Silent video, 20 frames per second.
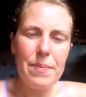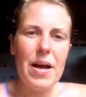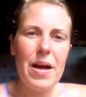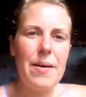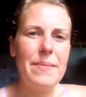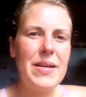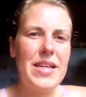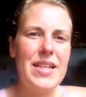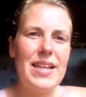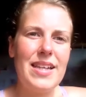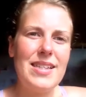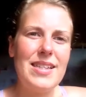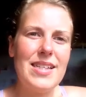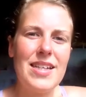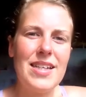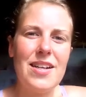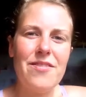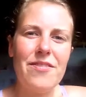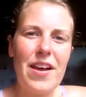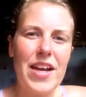But I mean,
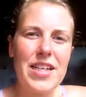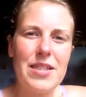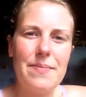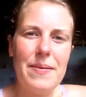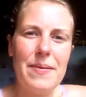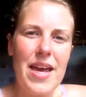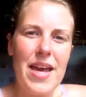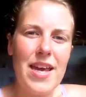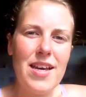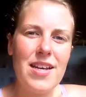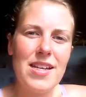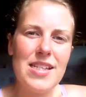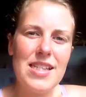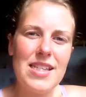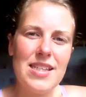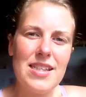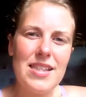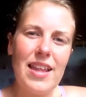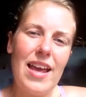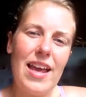that didn't affect me
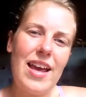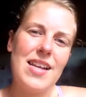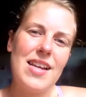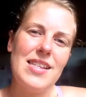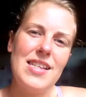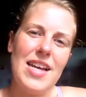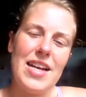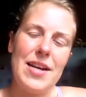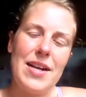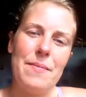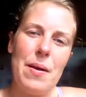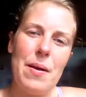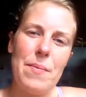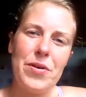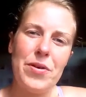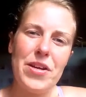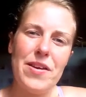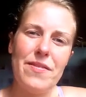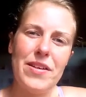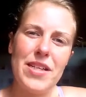because, like I said in
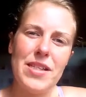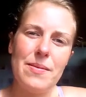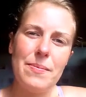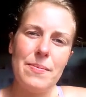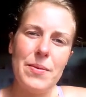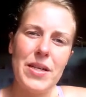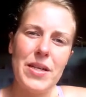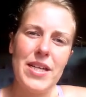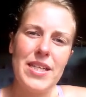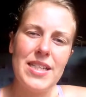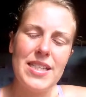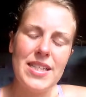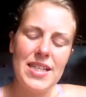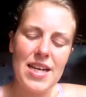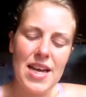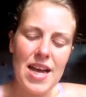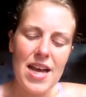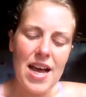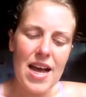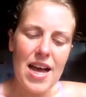my previous
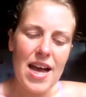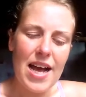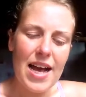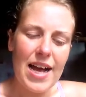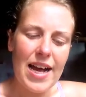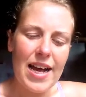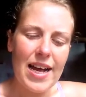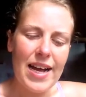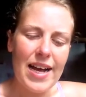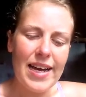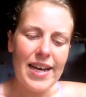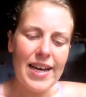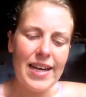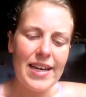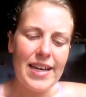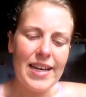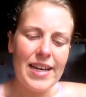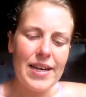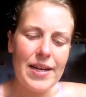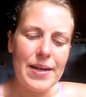point,
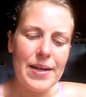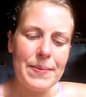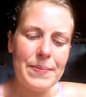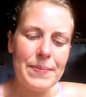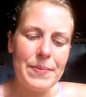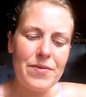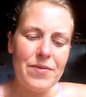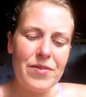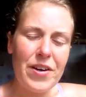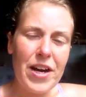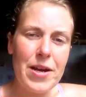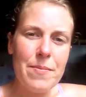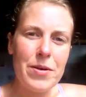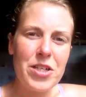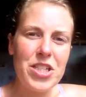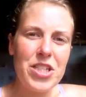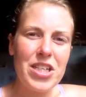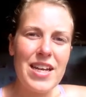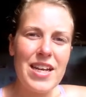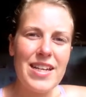I am very
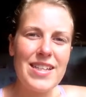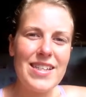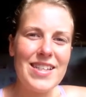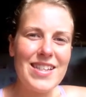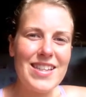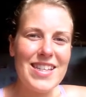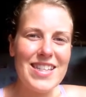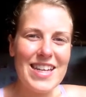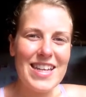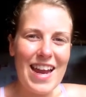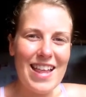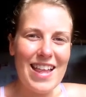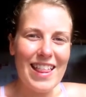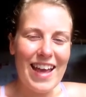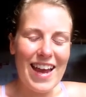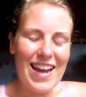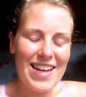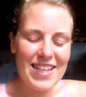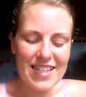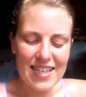much into the
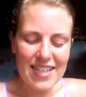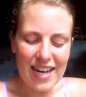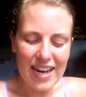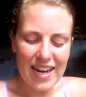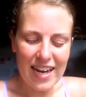daylight.